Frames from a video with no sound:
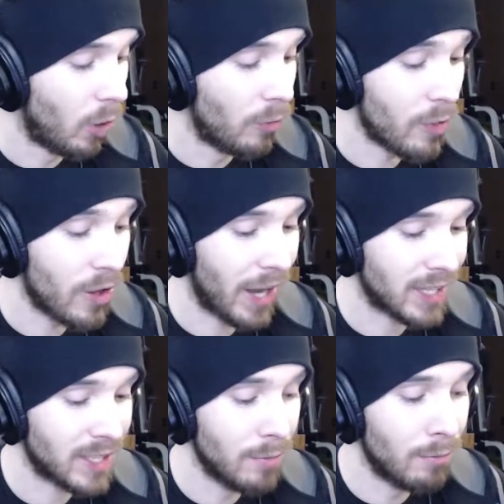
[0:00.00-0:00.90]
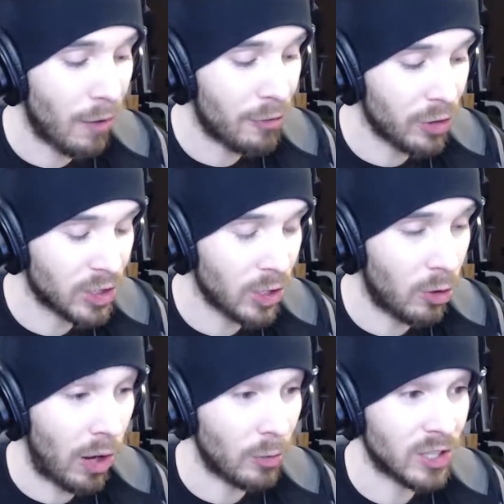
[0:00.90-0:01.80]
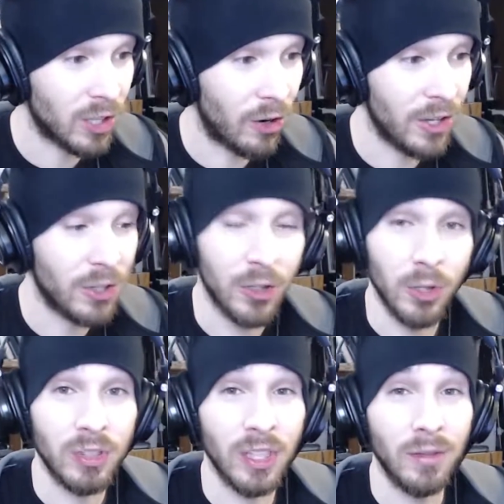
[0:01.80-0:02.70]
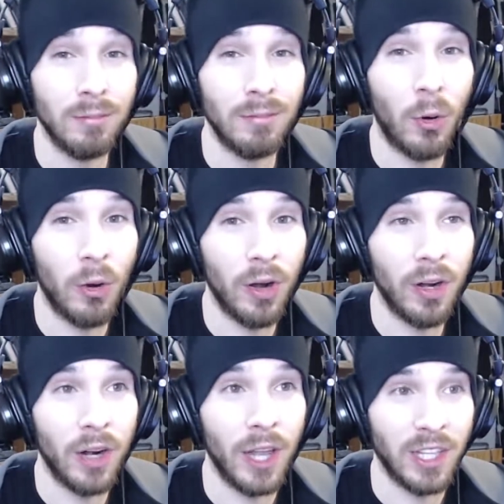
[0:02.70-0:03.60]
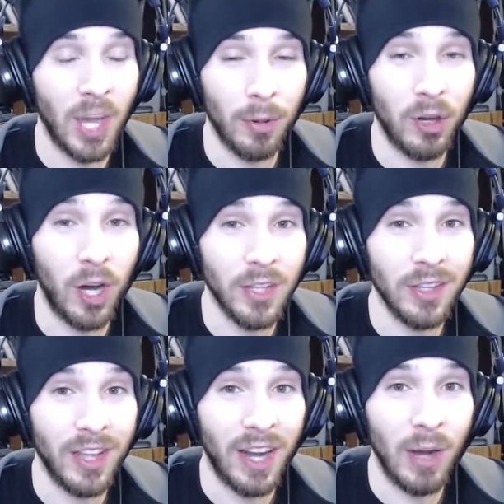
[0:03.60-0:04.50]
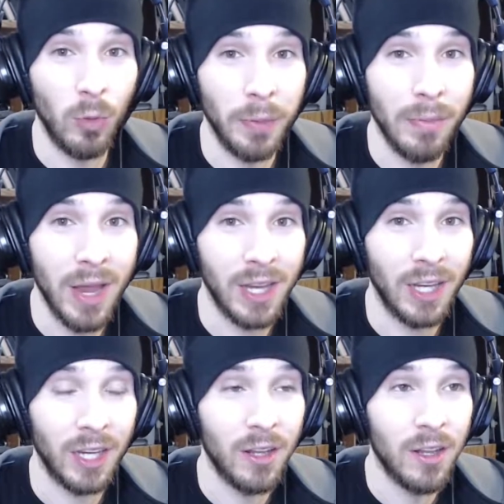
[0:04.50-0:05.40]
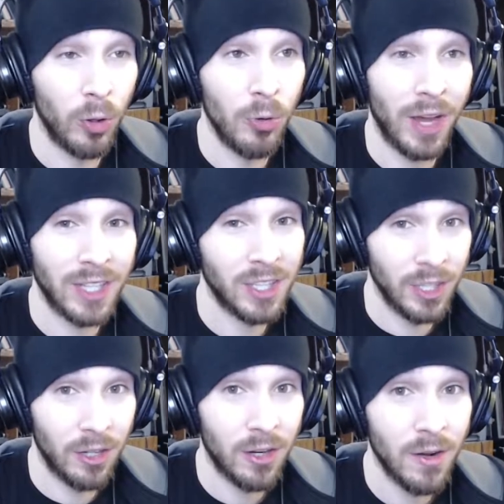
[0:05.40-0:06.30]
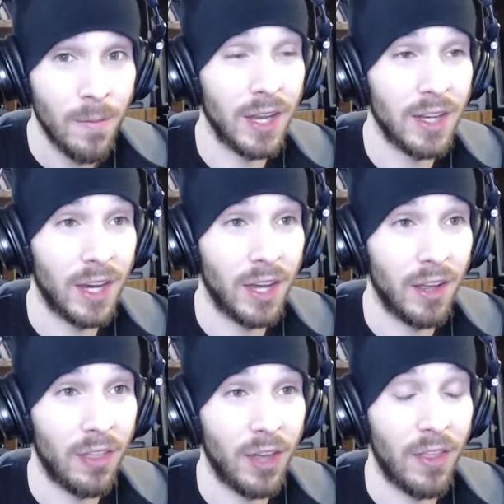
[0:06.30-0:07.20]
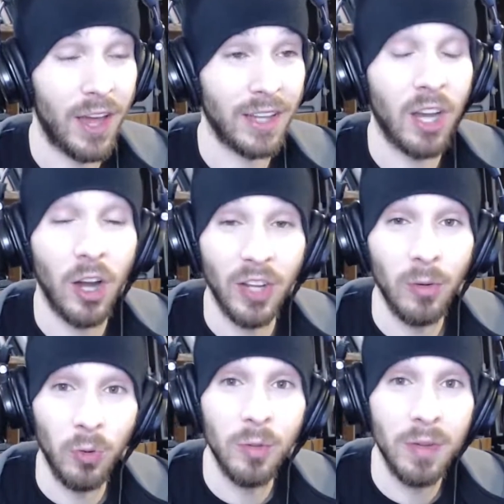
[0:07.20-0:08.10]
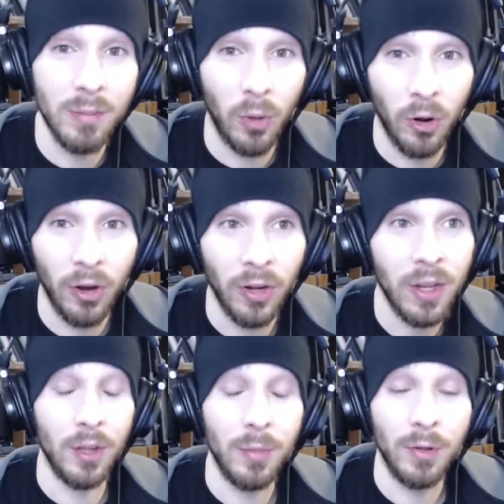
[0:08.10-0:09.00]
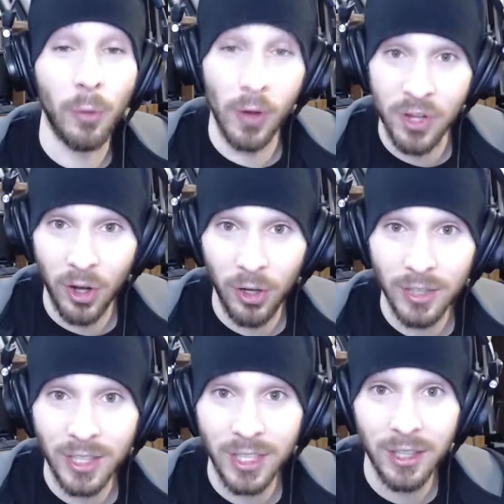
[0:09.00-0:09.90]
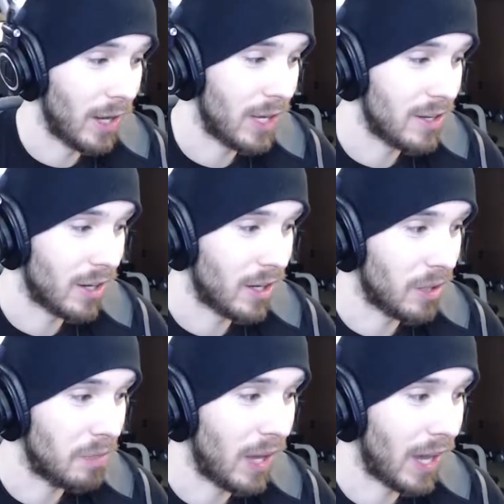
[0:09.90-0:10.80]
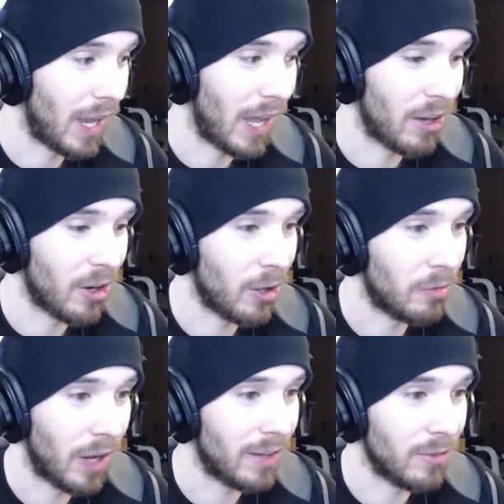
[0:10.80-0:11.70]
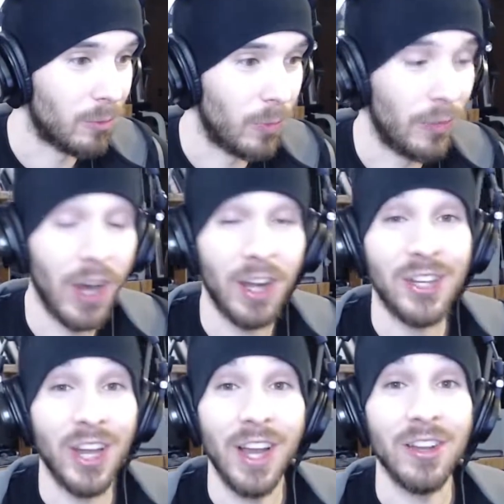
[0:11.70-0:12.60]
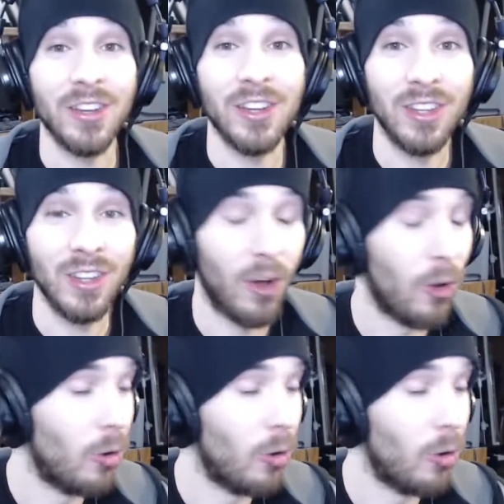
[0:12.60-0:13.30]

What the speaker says: over the next month or so, I will start introducing more like type of content that I will be making through next year, and that content would be more before adults. And I don't know. We've got to change. The